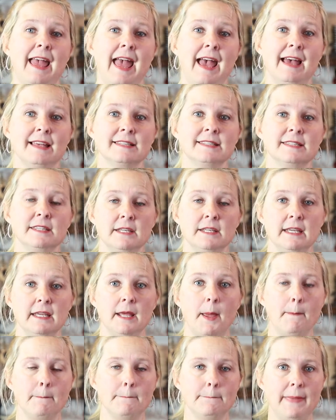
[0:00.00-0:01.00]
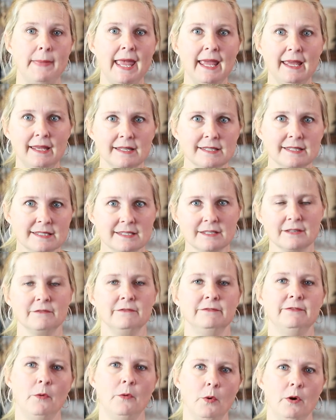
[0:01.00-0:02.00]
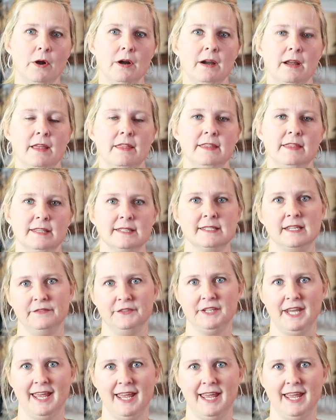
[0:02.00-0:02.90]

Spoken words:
as the base for this deviled